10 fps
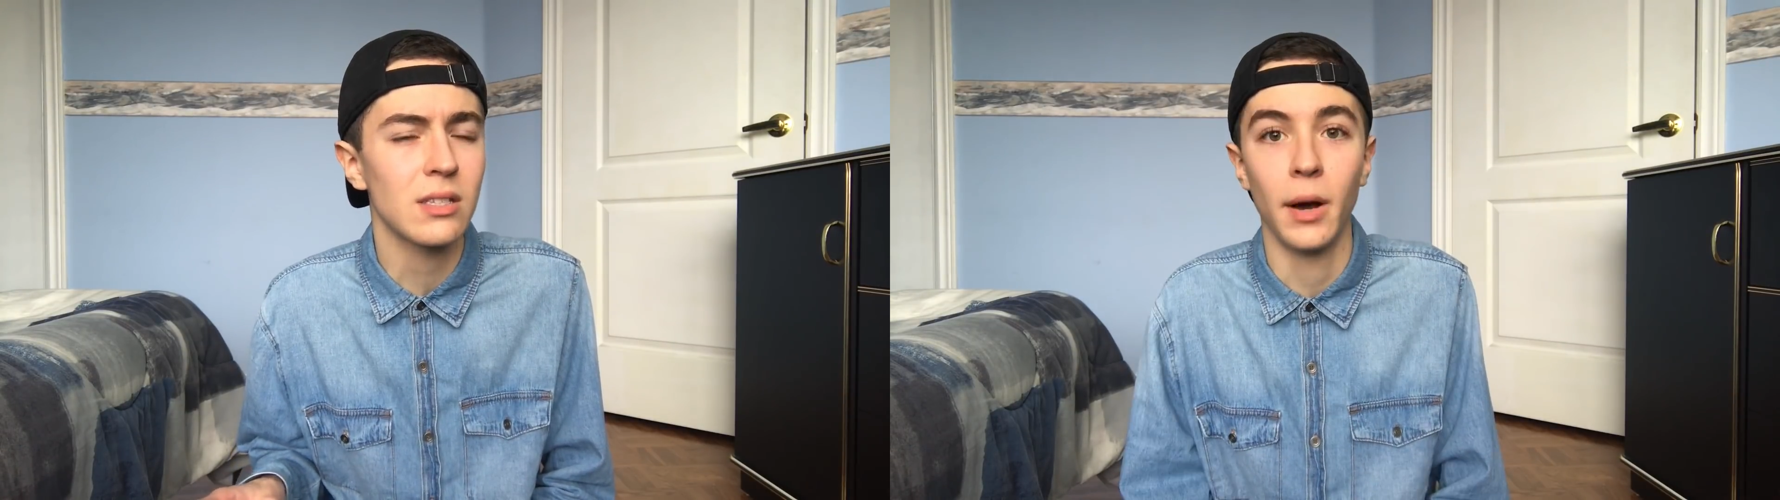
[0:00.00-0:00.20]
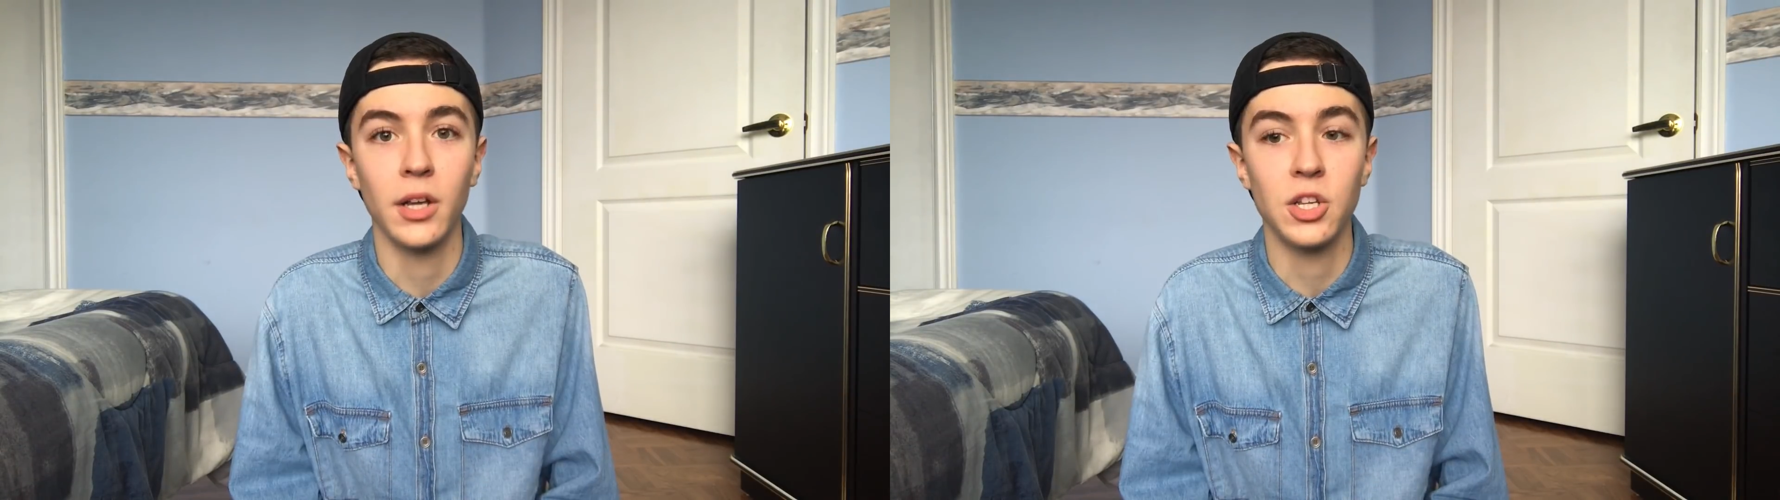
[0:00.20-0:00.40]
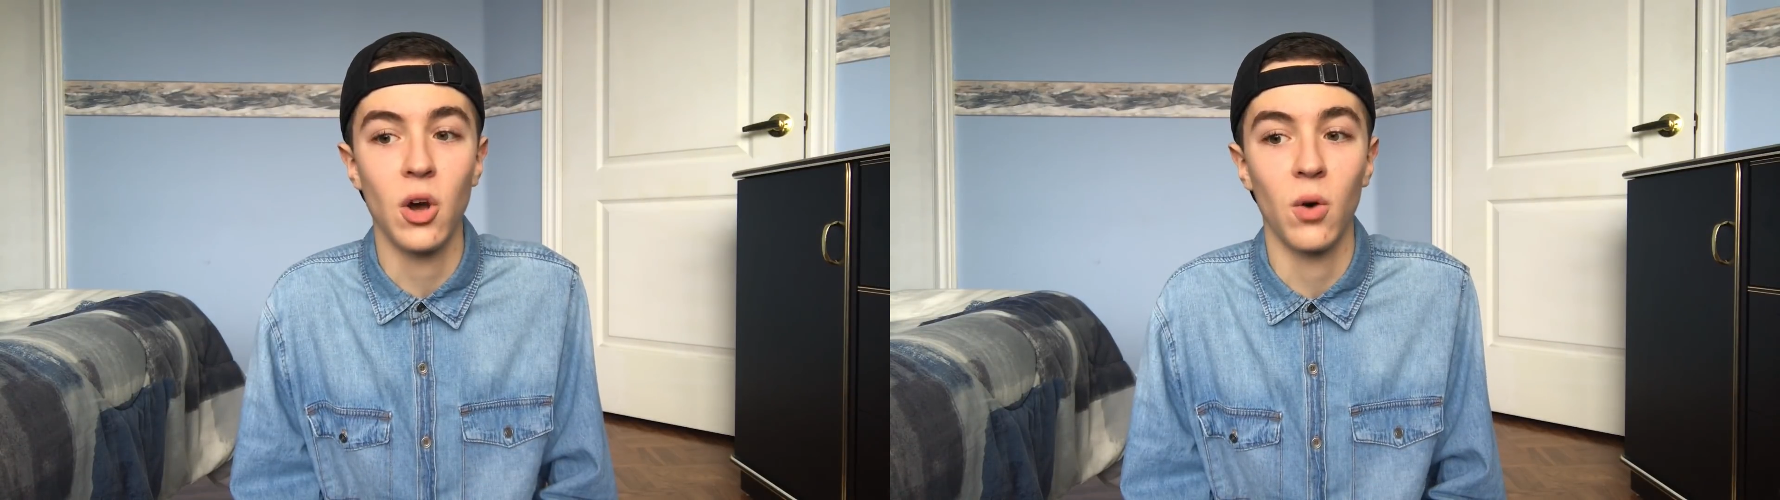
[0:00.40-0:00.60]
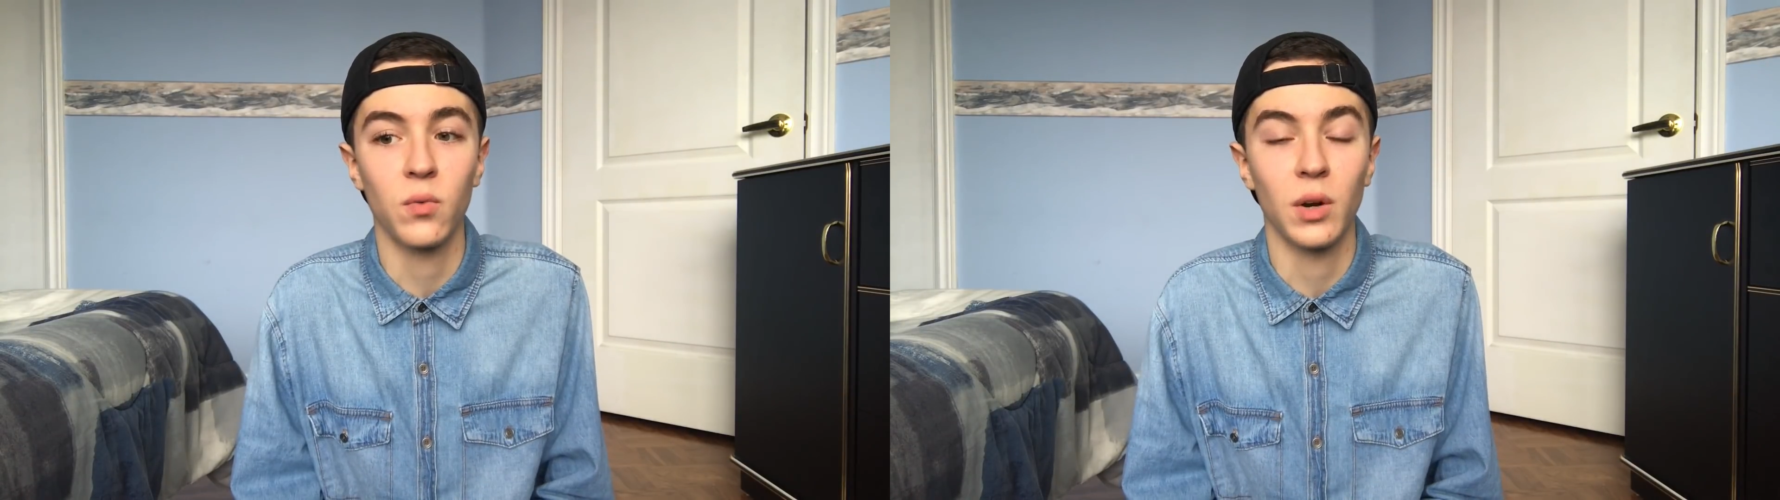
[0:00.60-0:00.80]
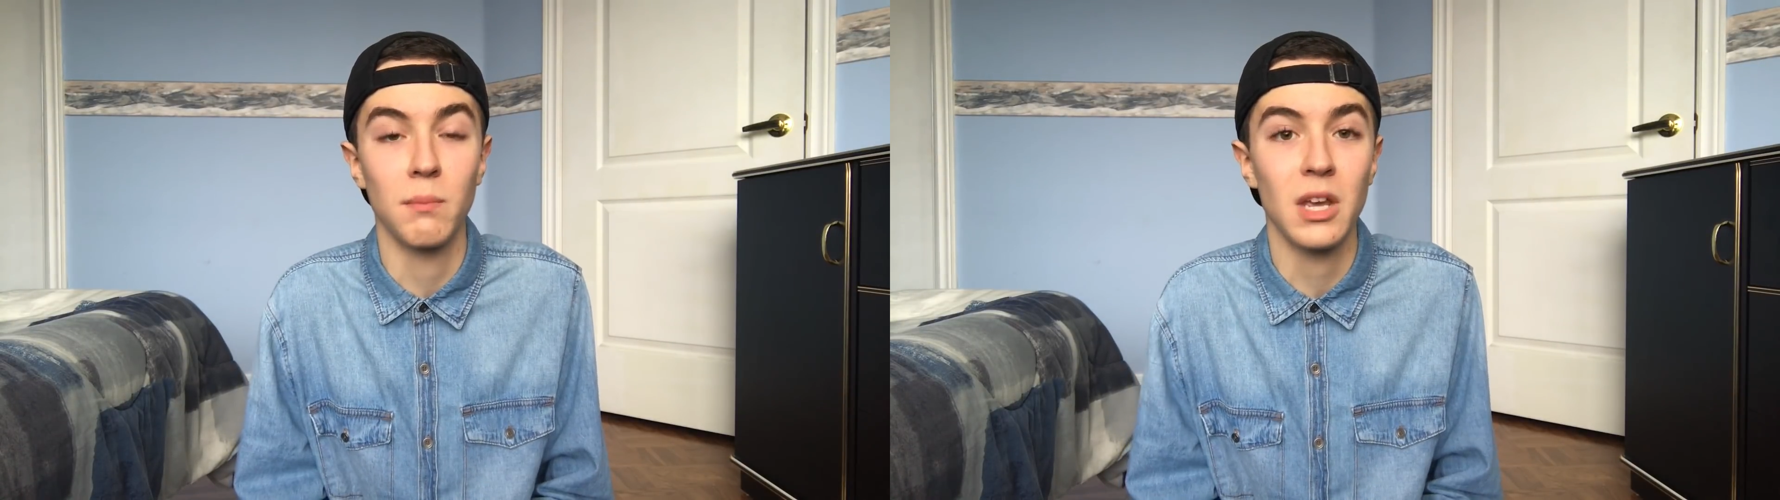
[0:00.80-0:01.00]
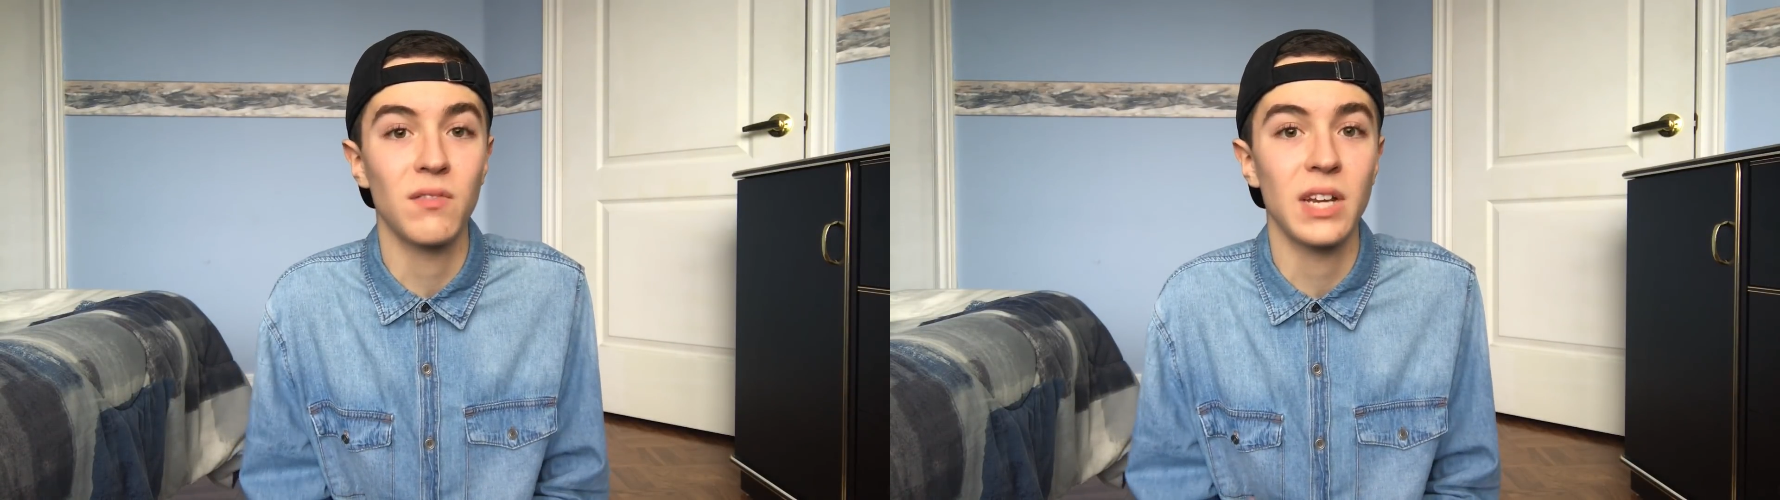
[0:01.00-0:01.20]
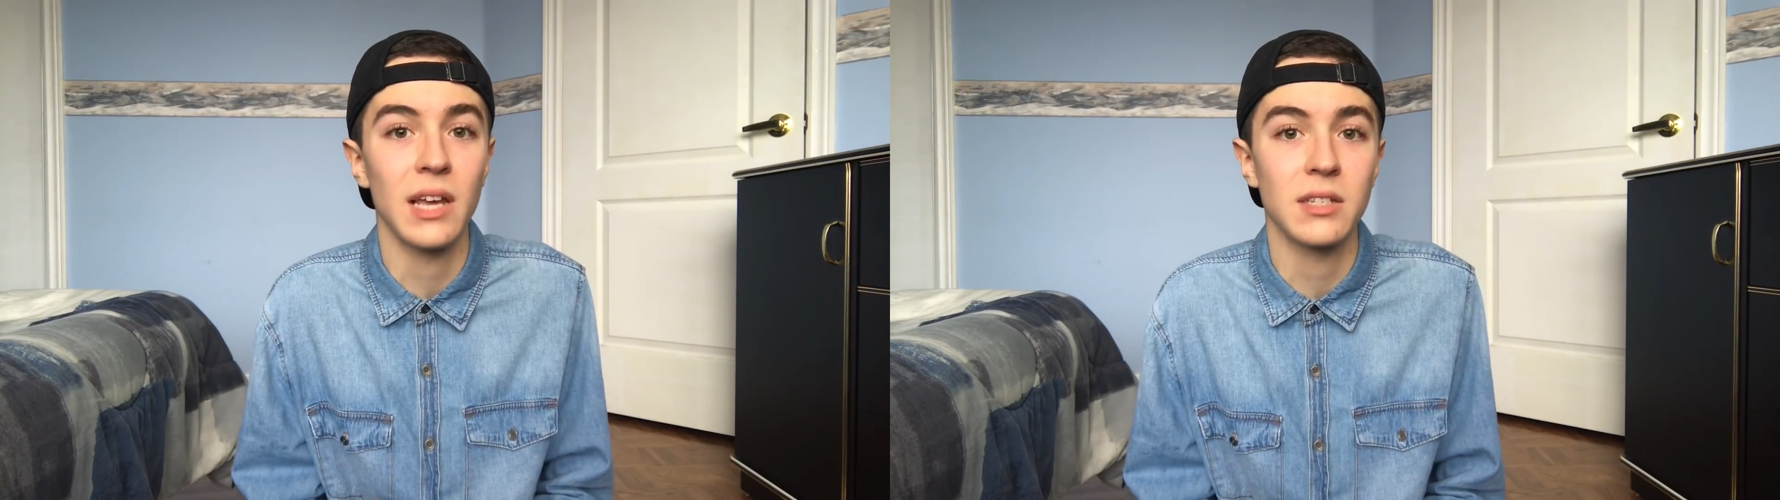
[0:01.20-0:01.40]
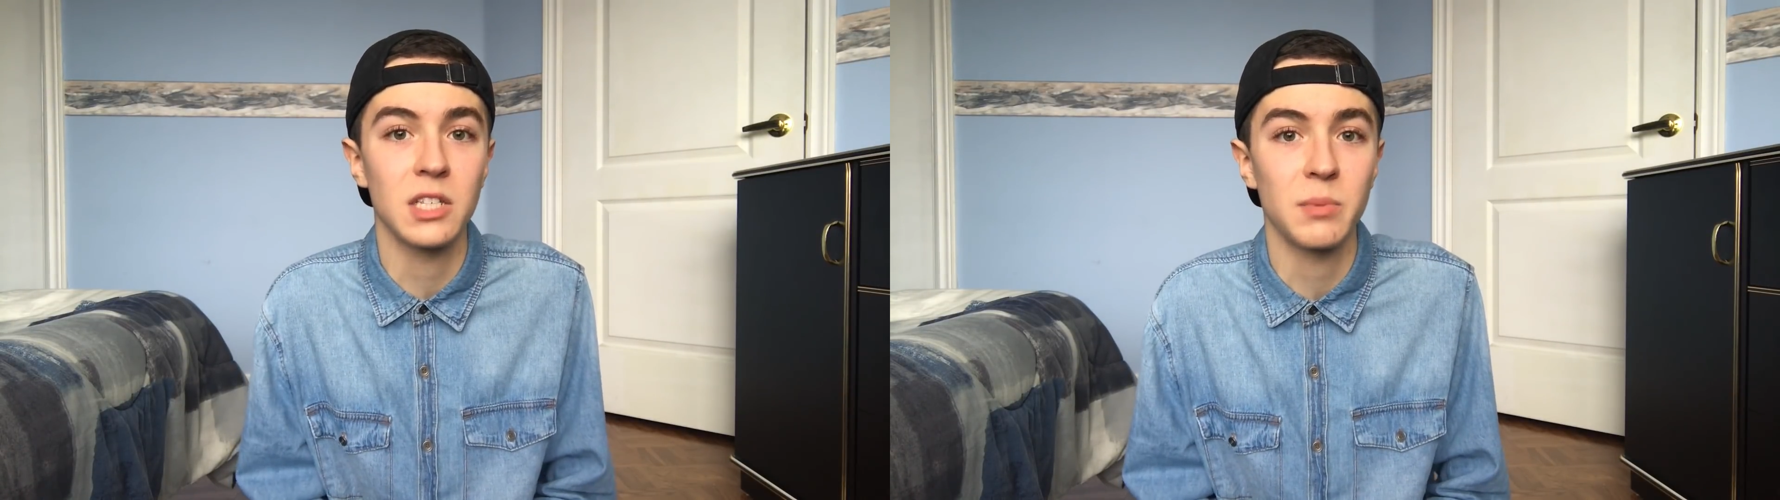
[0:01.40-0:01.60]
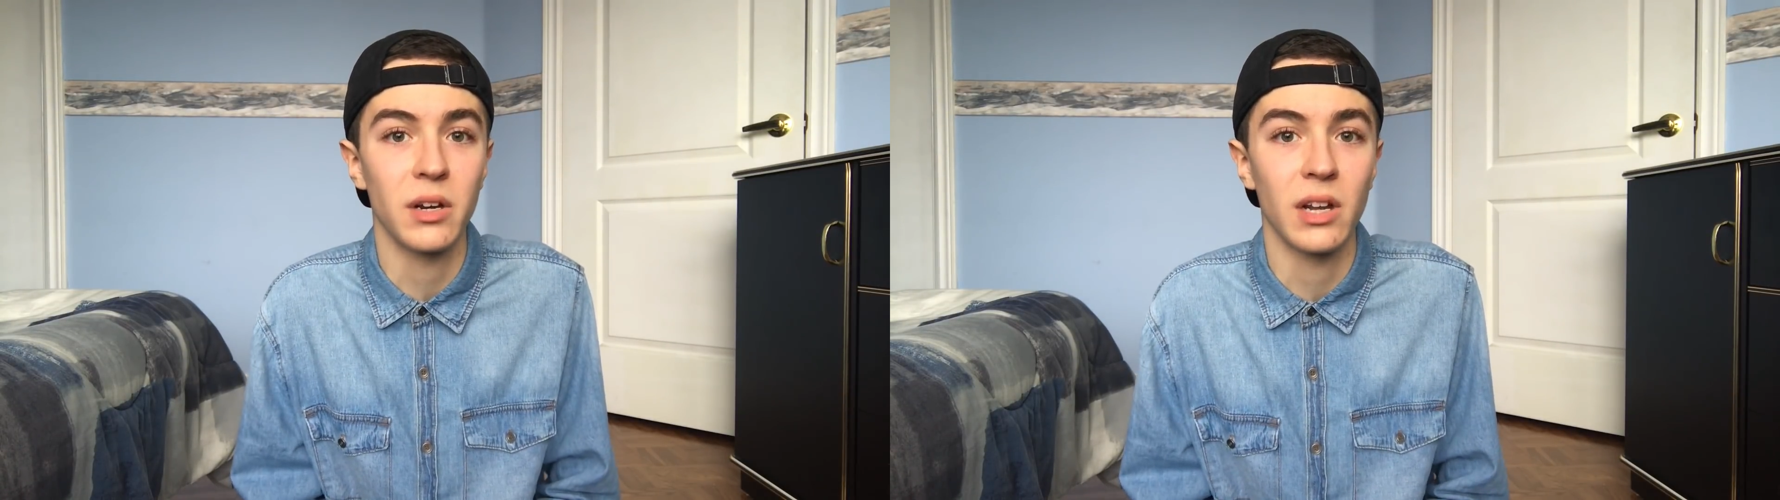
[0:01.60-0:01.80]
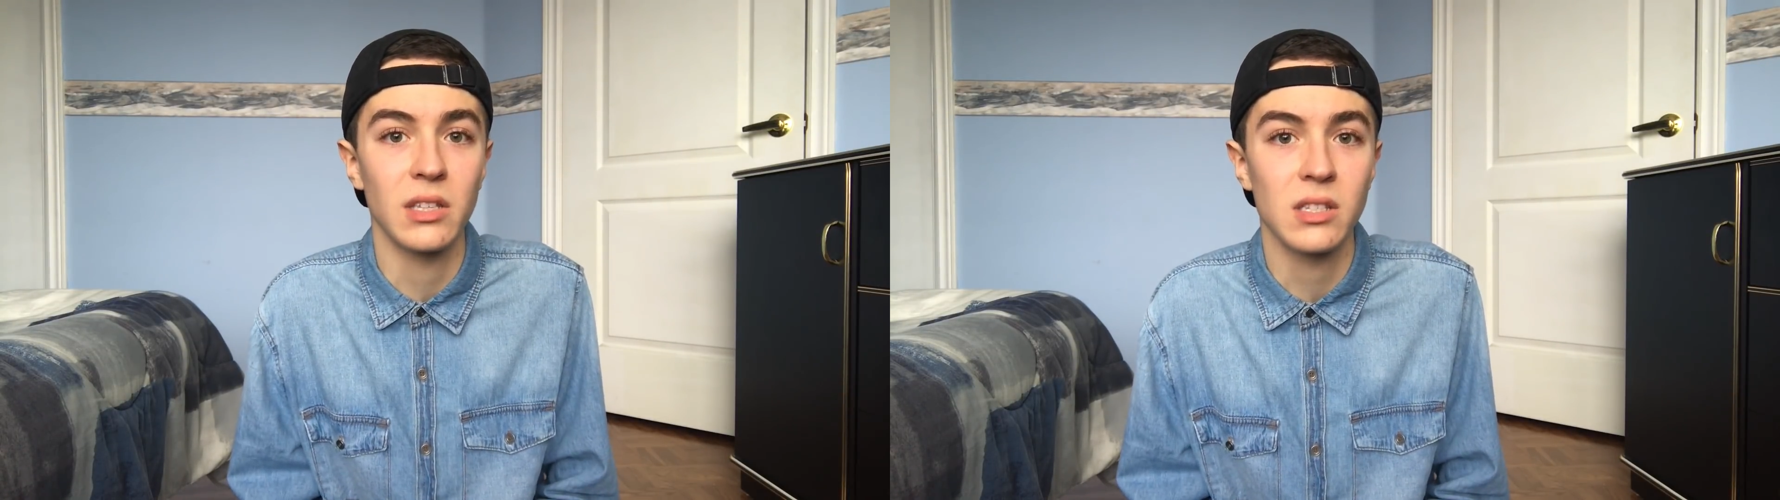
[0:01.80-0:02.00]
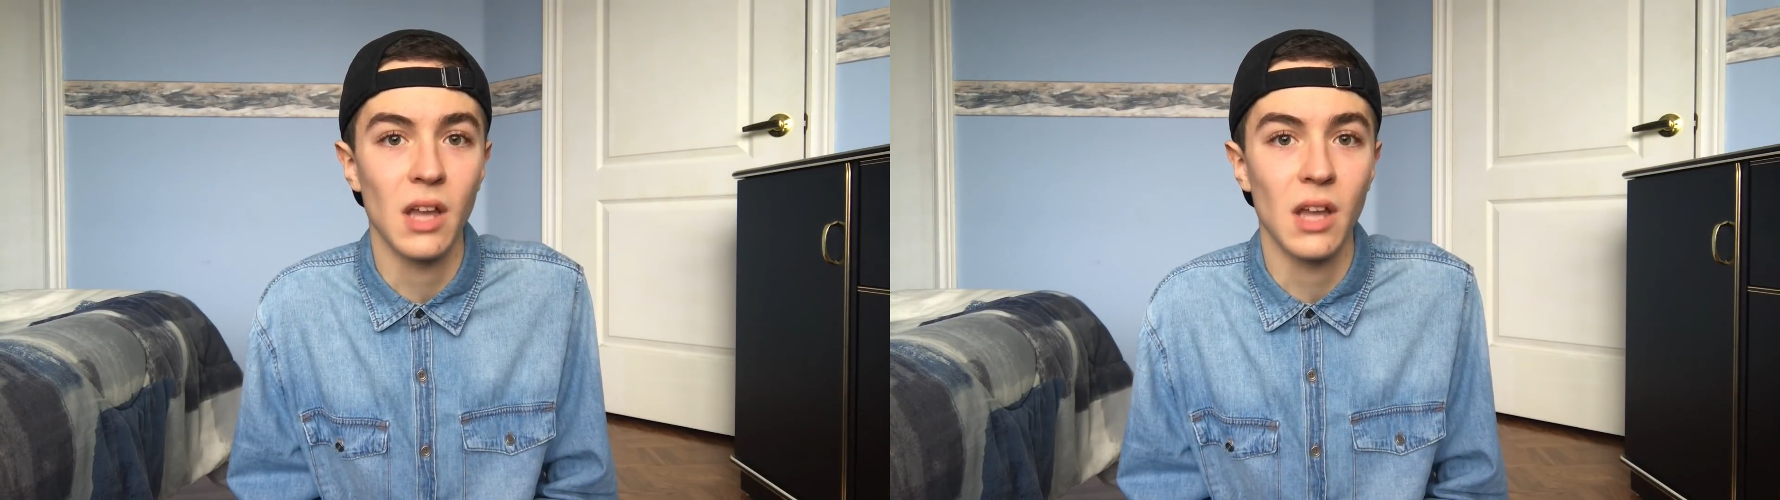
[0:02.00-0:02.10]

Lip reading: But you know, for me and Vinay's experience,